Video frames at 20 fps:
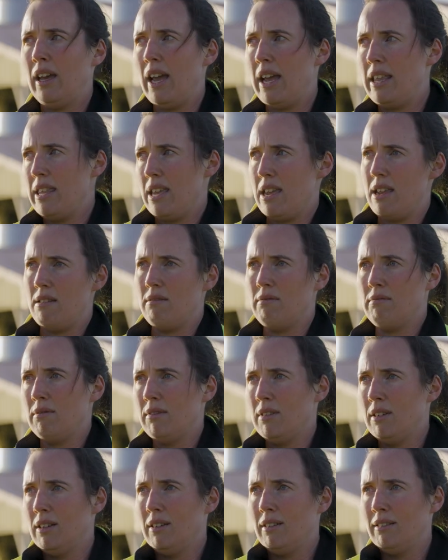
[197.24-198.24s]
and then
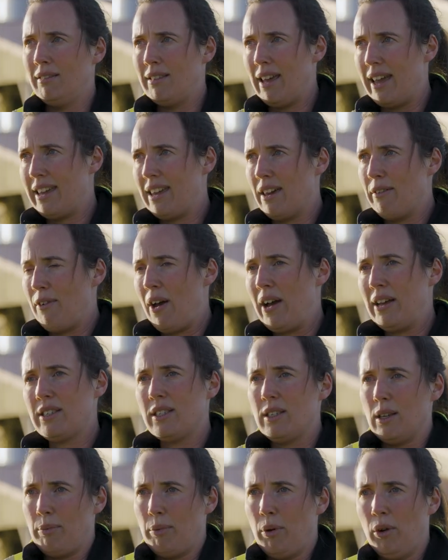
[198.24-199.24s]
they give
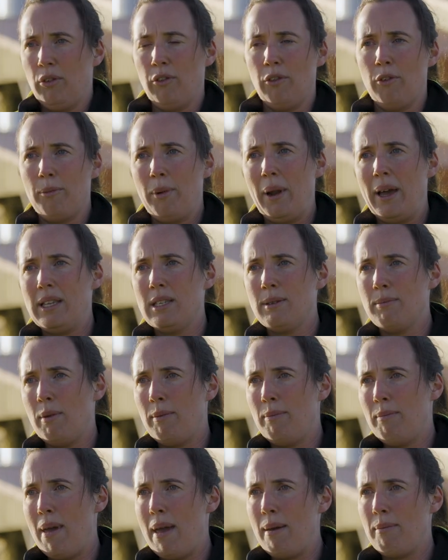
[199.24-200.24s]
us a proof of
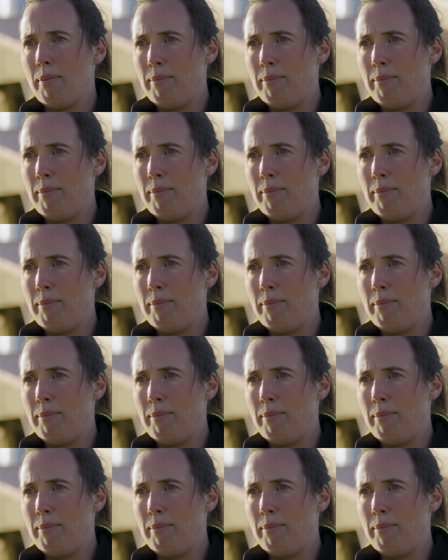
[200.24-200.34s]
placement map